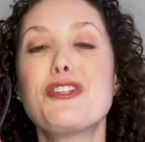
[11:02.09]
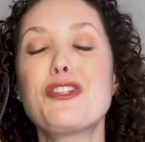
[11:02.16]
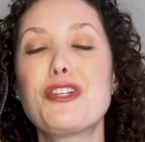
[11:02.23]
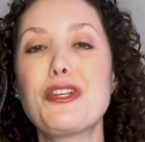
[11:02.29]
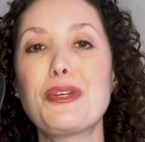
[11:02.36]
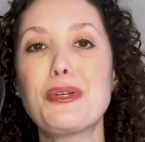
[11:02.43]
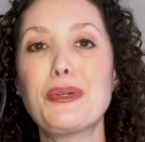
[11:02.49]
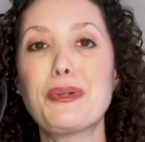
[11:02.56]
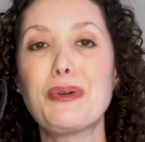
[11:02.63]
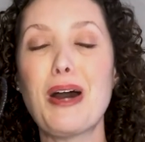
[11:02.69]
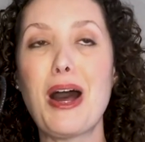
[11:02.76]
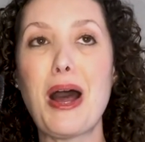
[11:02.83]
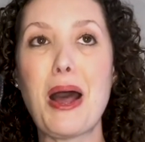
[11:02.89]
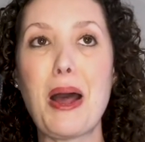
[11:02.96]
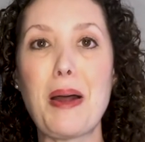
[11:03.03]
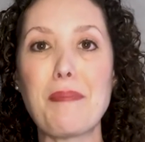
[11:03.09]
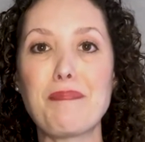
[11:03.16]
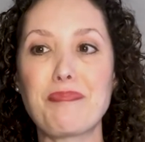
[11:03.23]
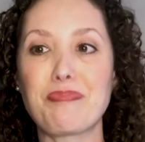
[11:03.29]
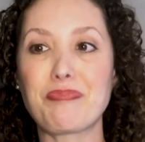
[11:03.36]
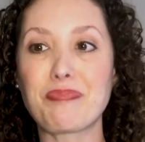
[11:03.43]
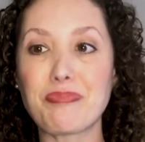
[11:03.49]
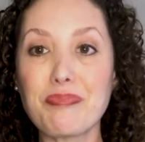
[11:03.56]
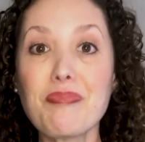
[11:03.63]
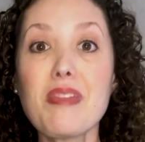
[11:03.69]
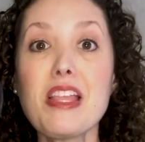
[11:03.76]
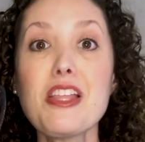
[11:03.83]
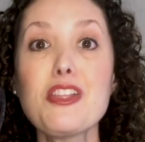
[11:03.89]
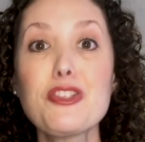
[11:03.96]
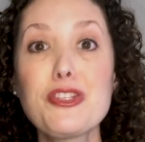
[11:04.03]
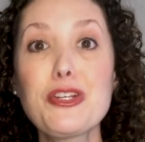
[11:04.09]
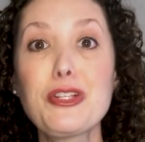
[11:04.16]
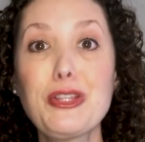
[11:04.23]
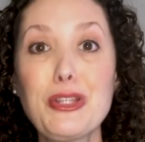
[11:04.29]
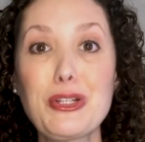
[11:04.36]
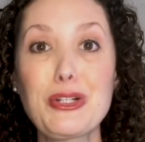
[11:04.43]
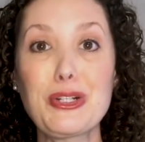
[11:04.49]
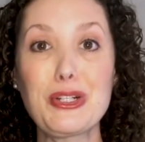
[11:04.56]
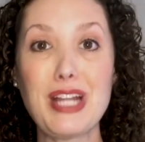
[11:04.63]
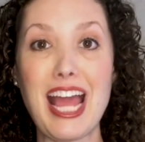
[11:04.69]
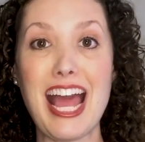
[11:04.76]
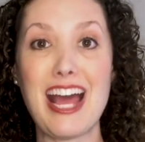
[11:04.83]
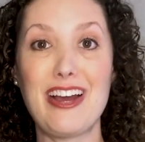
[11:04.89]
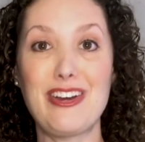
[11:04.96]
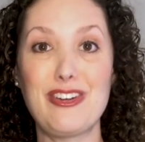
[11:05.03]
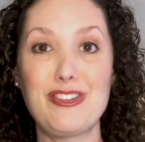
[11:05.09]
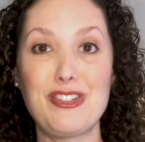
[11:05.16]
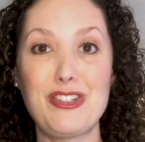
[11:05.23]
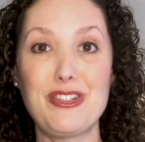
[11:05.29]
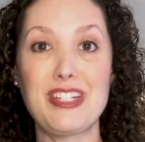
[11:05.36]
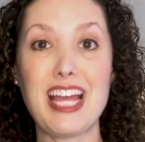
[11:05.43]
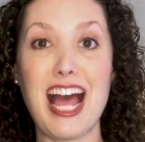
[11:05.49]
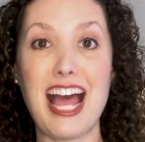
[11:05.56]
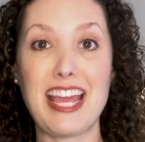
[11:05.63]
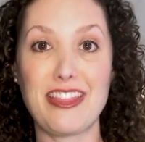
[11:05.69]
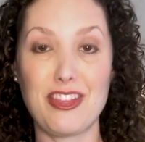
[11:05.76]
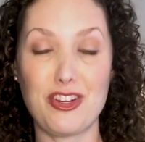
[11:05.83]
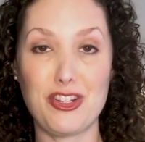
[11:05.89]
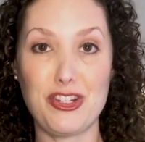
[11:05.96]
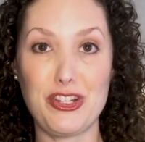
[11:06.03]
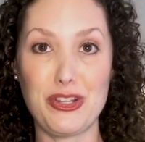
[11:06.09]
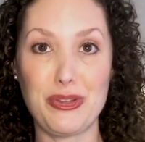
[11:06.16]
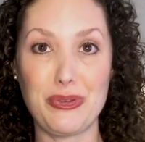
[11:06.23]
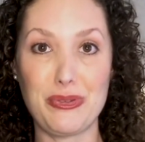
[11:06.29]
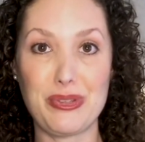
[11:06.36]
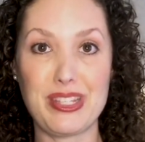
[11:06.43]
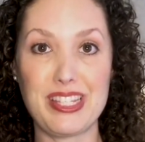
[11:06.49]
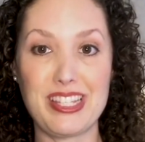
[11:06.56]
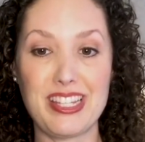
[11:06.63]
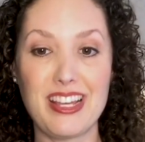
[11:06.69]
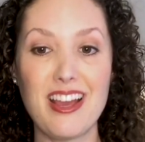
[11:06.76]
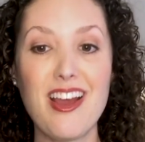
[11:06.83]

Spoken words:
to learn how to tie their shoes.